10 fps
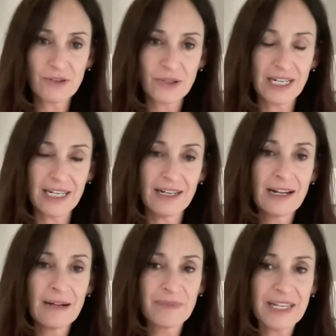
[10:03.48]
of trade,
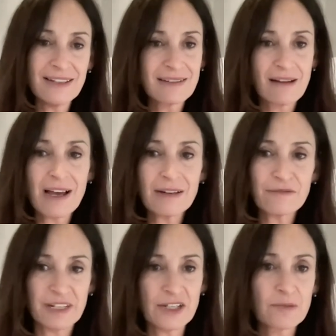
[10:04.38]
is not
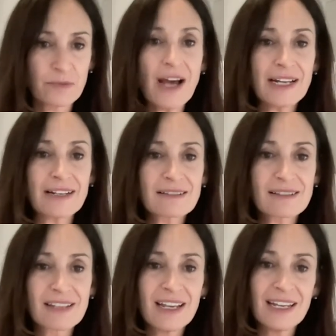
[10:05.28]
finished
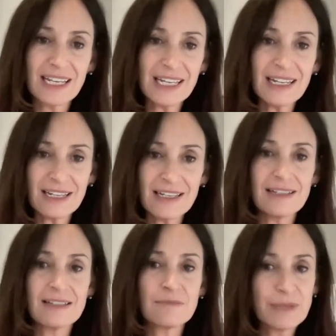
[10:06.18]
products. It
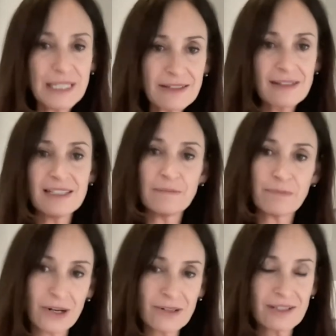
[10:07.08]
is pieces and
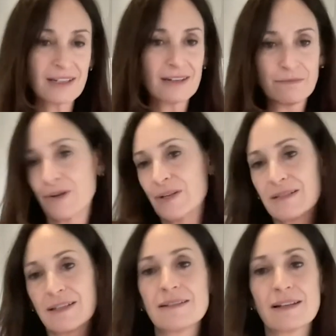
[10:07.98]
parts and
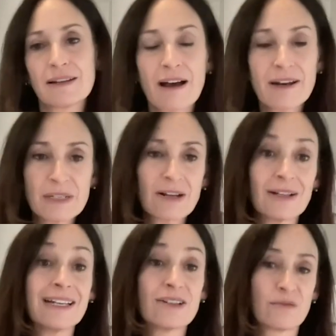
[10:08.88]
components, things that economists
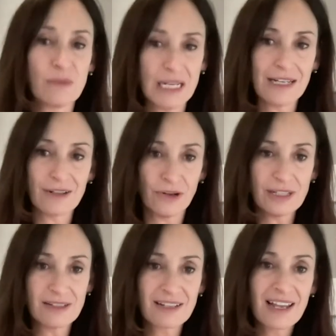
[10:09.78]
call intermediate
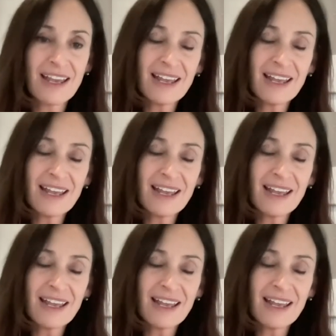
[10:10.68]
goods.